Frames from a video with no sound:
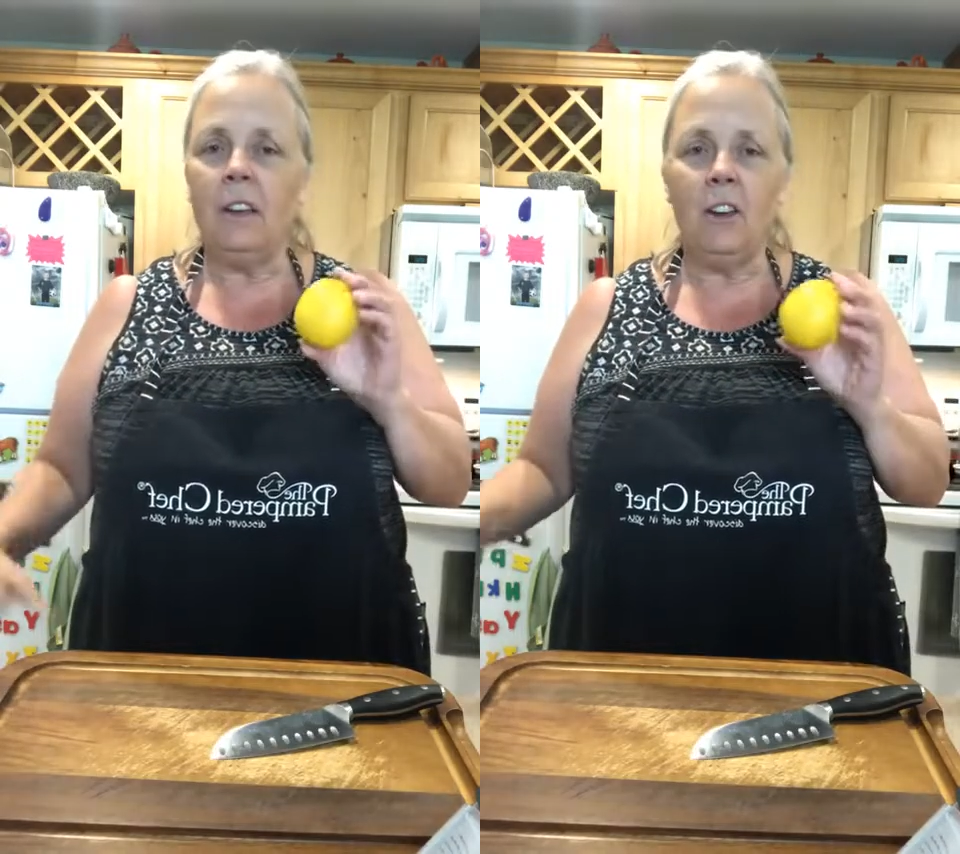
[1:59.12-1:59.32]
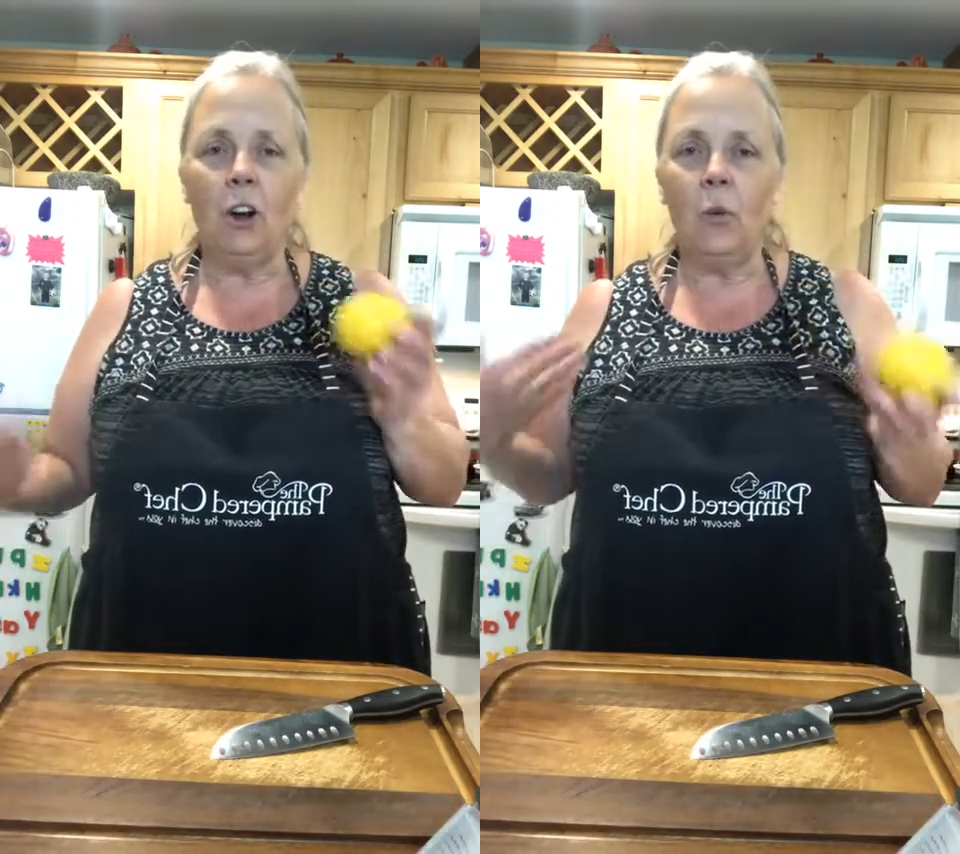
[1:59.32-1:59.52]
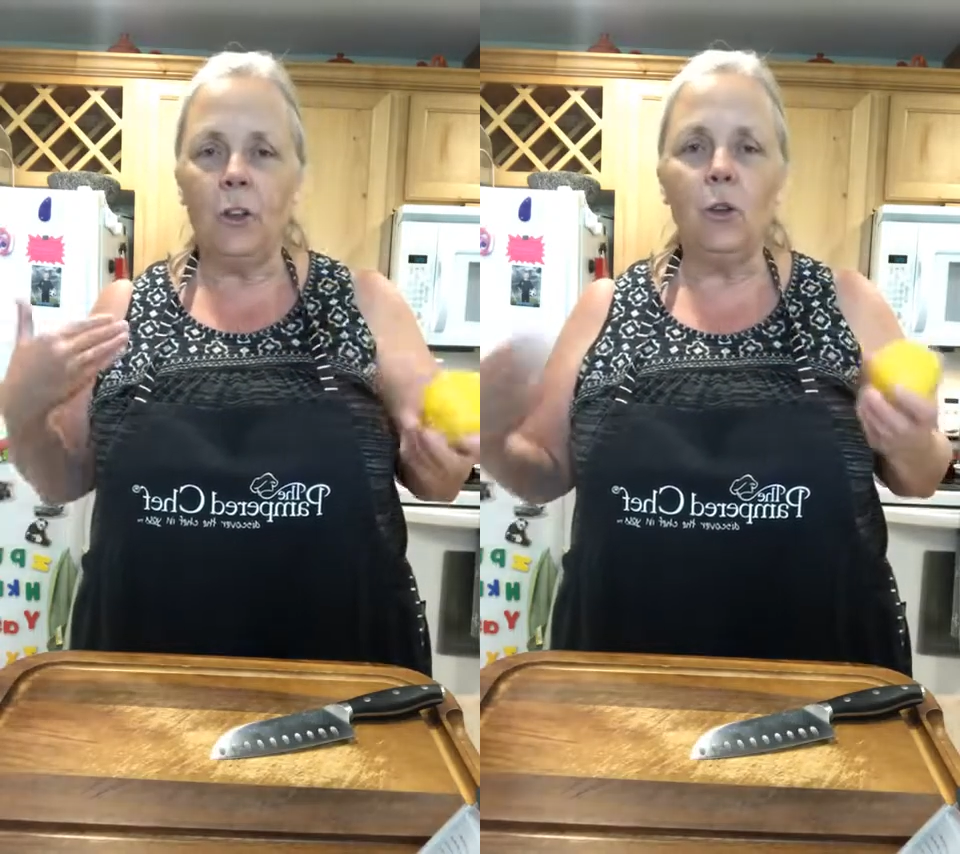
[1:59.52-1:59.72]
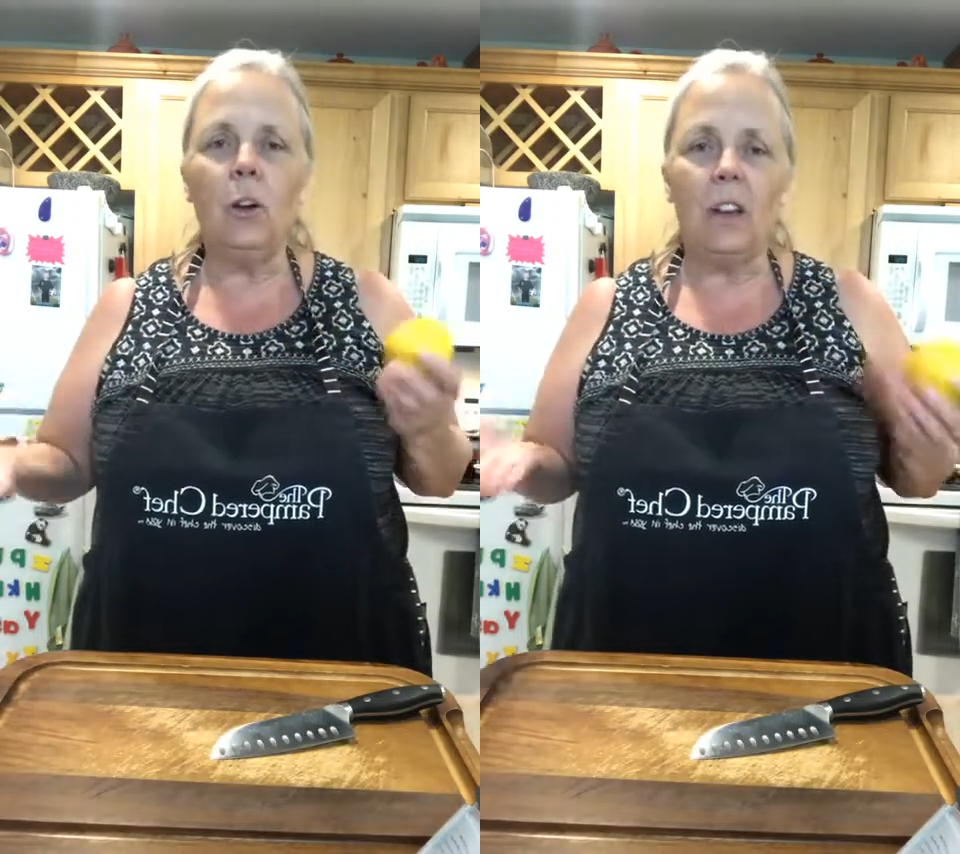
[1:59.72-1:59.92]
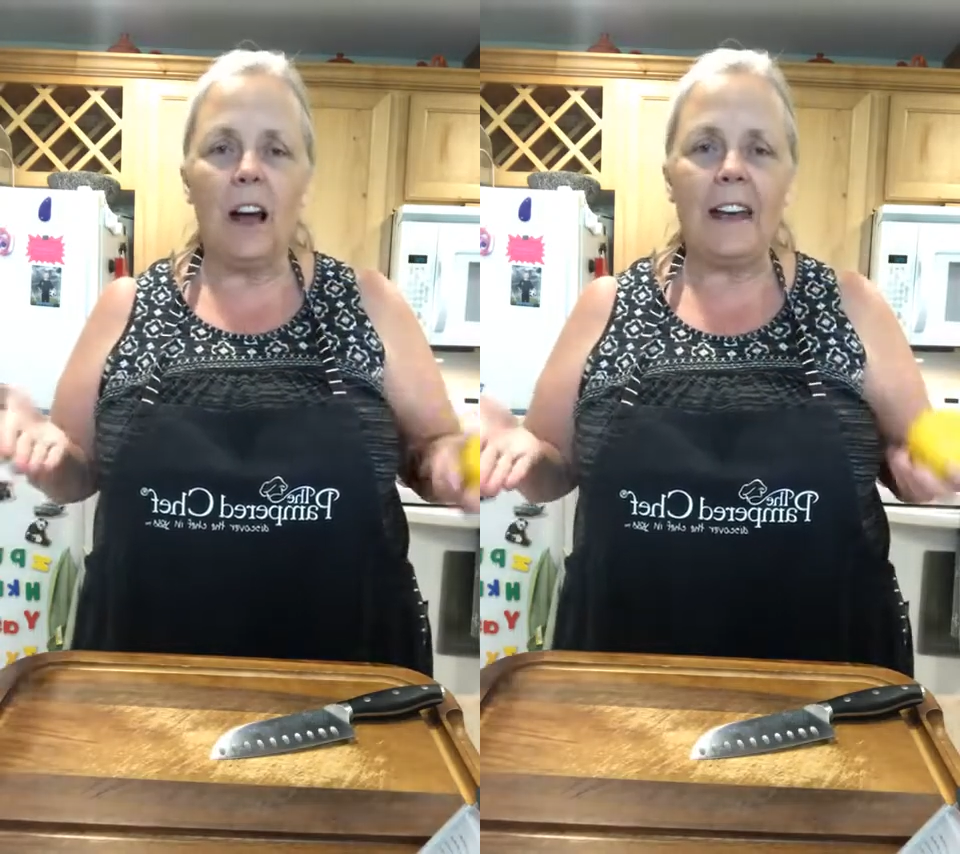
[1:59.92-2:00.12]

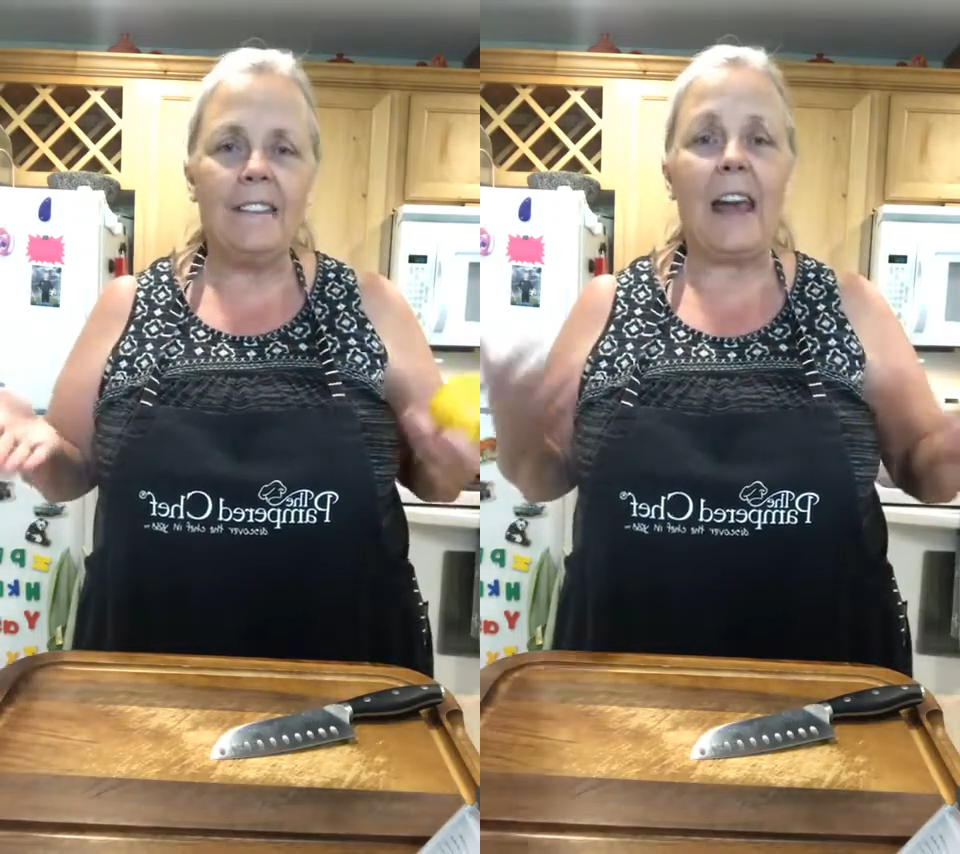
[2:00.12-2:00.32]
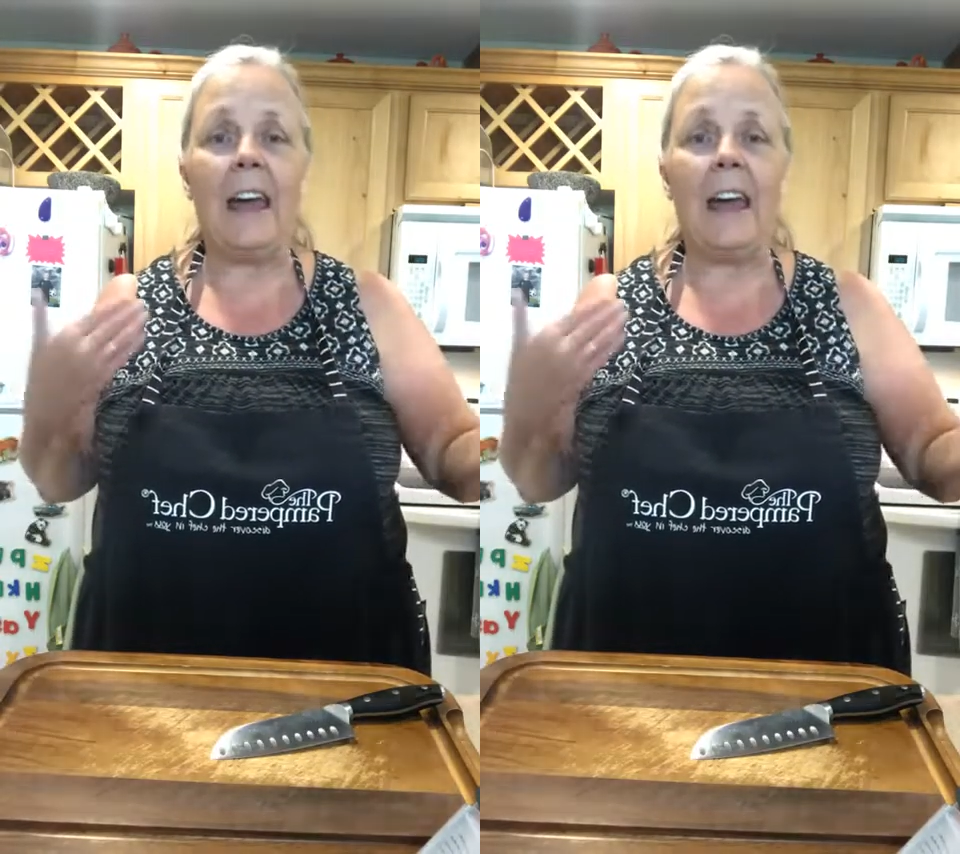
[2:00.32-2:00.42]
utilize